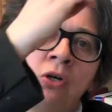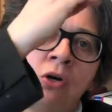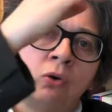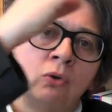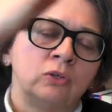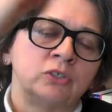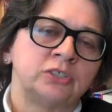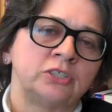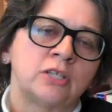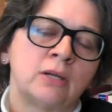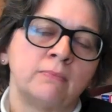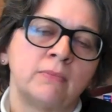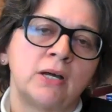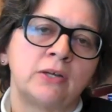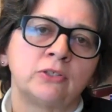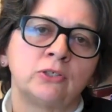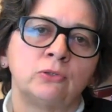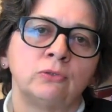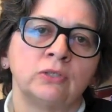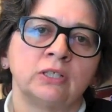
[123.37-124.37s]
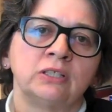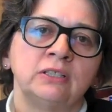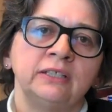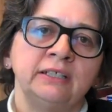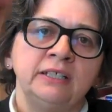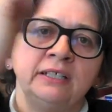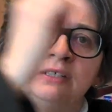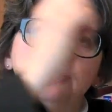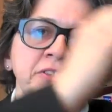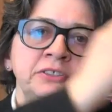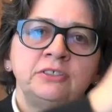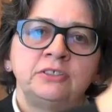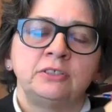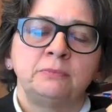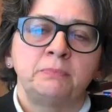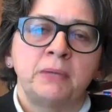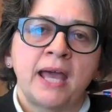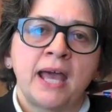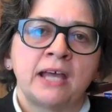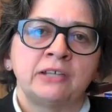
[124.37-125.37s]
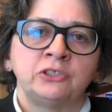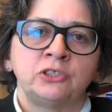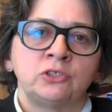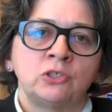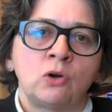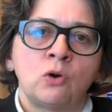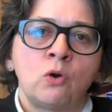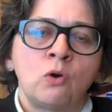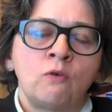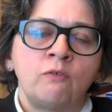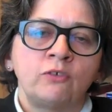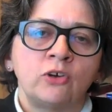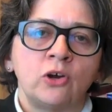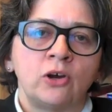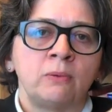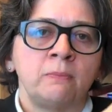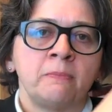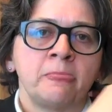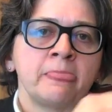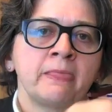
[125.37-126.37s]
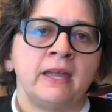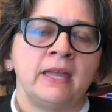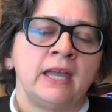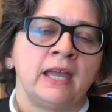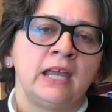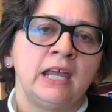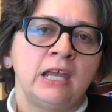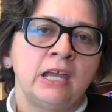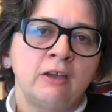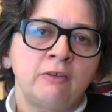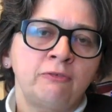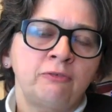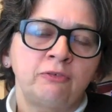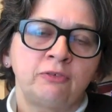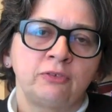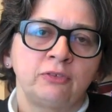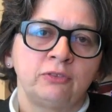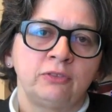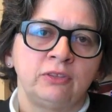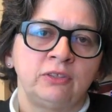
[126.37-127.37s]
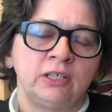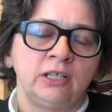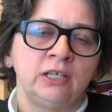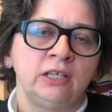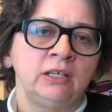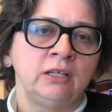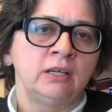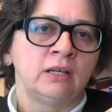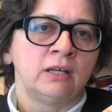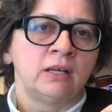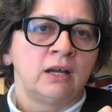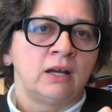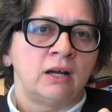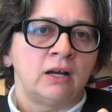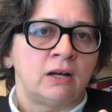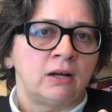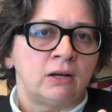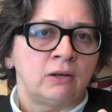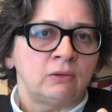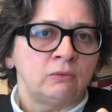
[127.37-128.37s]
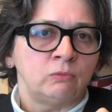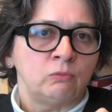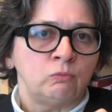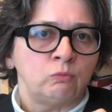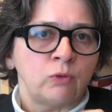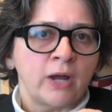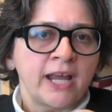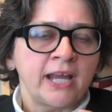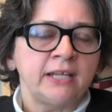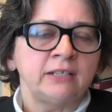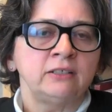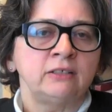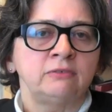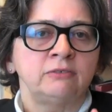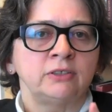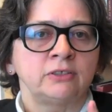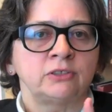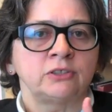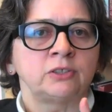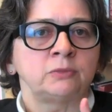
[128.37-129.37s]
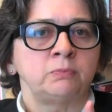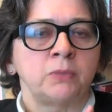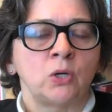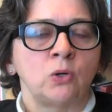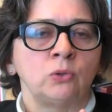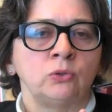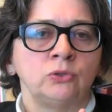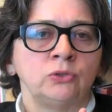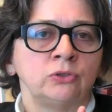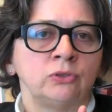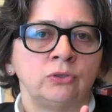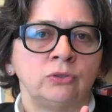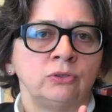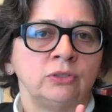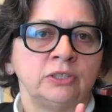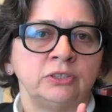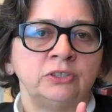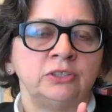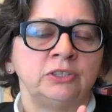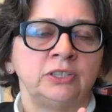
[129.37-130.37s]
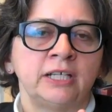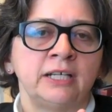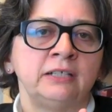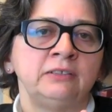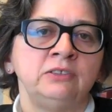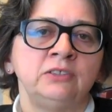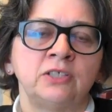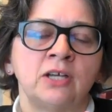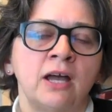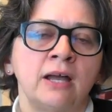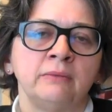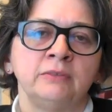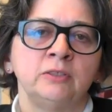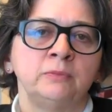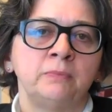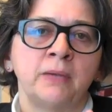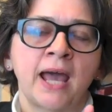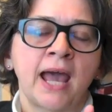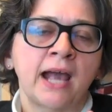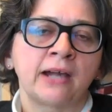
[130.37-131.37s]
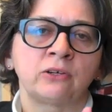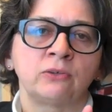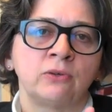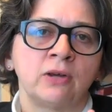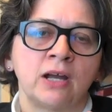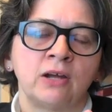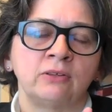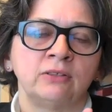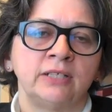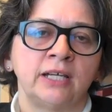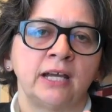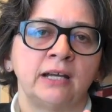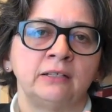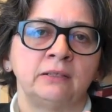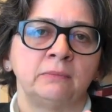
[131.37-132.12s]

or some other release passed over. If the uh, rate of exposure is ten times background at a